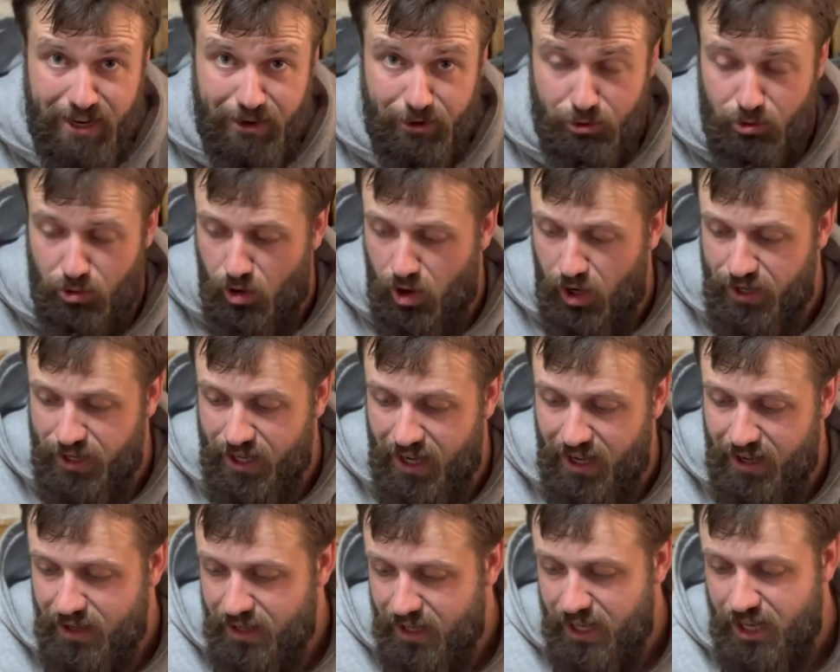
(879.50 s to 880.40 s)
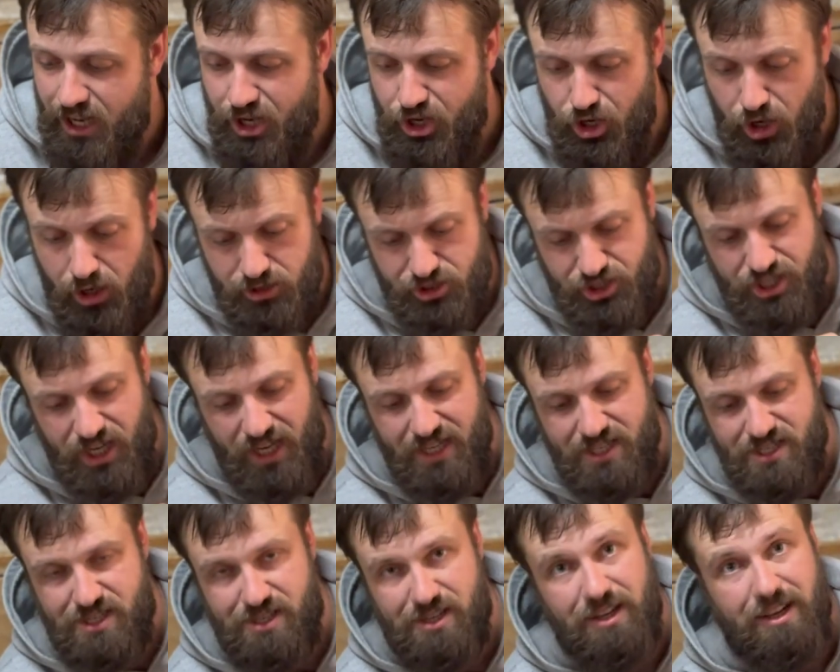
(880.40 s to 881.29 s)
a grinder, not
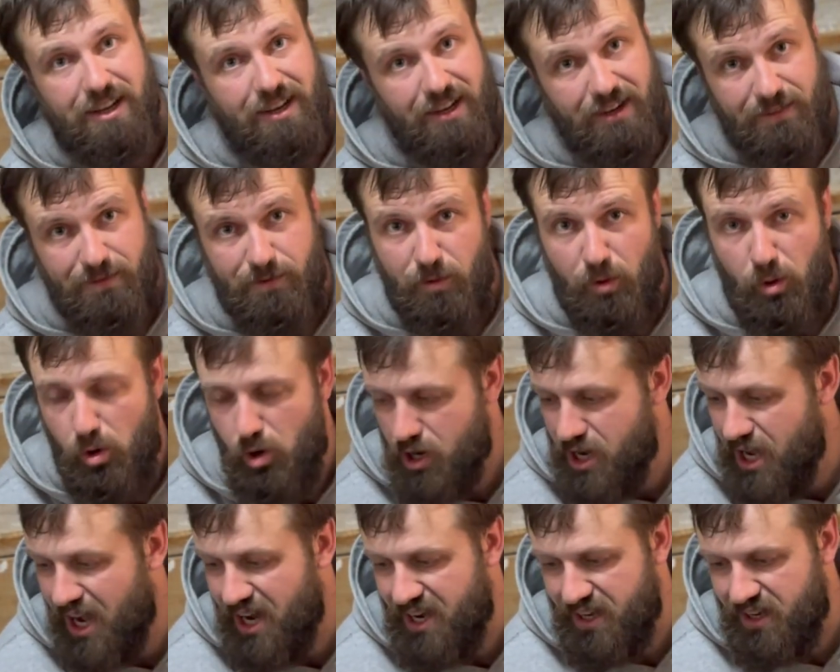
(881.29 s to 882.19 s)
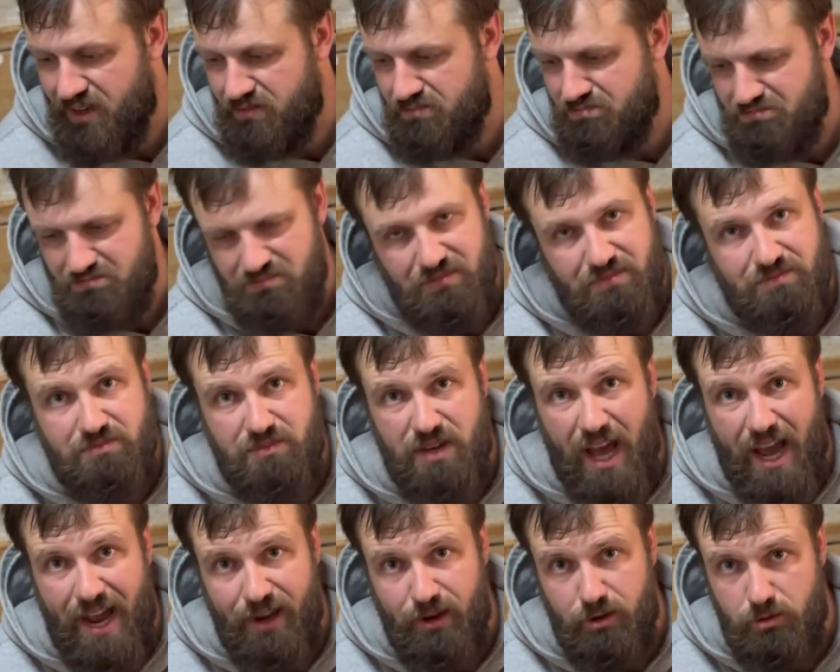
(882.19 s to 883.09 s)
just for cutting
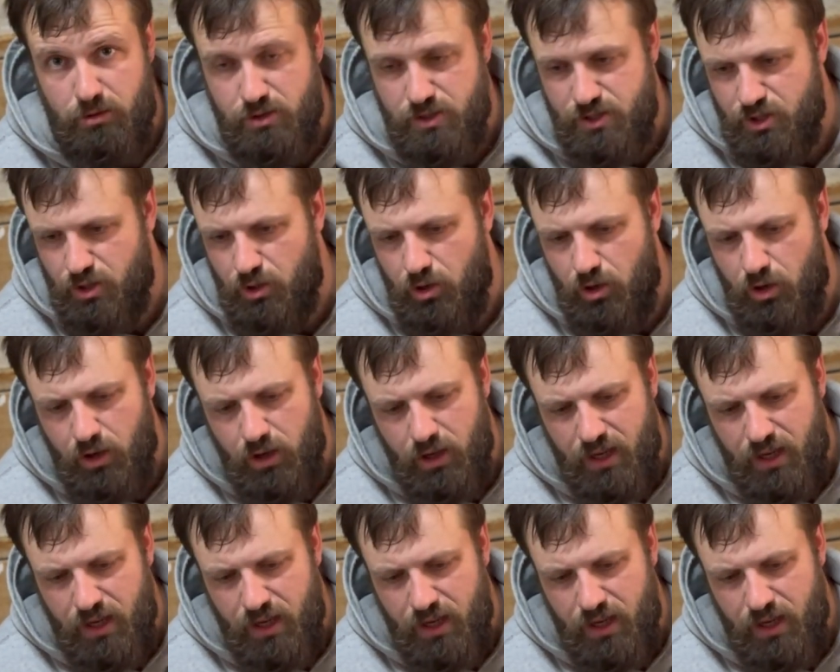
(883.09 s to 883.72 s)
nails or